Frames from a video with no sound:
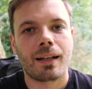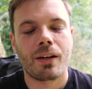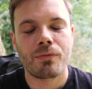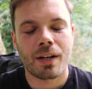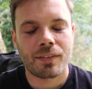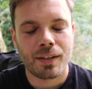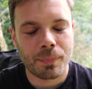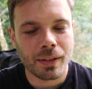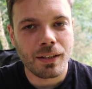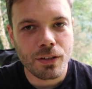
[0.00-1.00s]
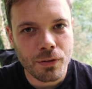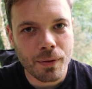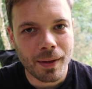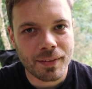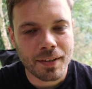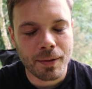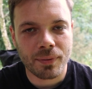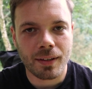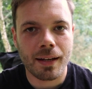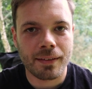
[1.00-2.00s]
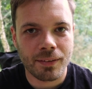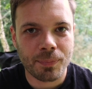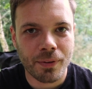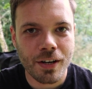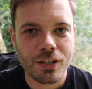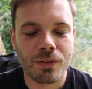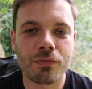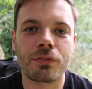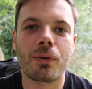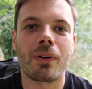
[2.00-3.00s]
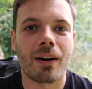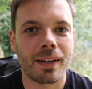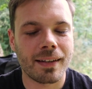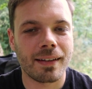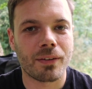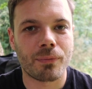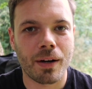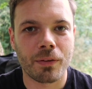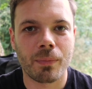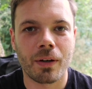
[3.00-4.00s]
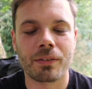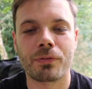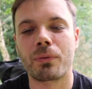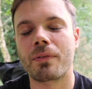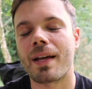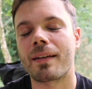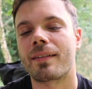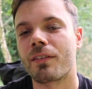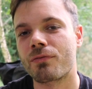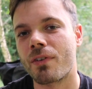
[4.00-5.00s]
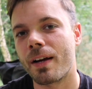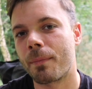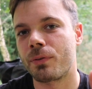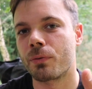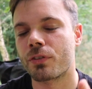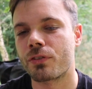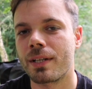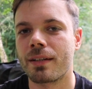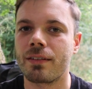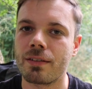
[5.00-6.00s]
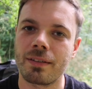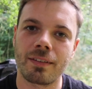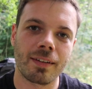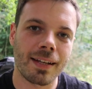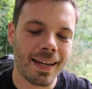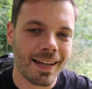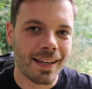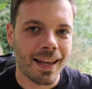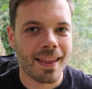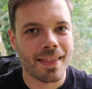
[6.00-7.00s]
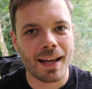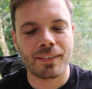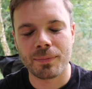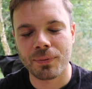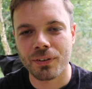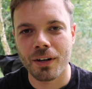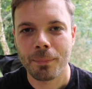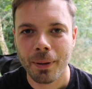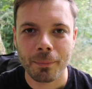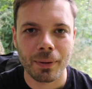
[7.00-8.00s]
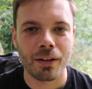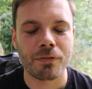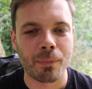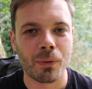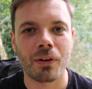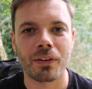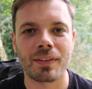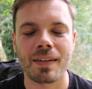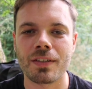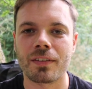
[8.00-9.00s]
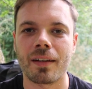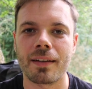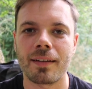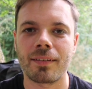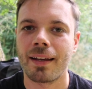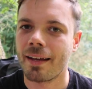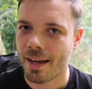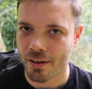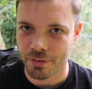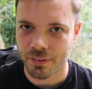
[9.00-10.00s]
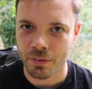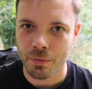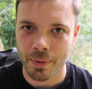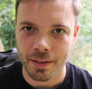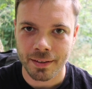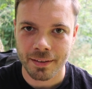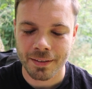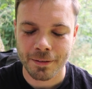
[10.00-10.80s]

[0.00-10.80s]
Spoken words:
Hello, Russ here, bringing you the best tips and inspiration for hiking around the world. If all of that sounds right up your street, then do consider hitting that subscribe button below for more content just like this every single week.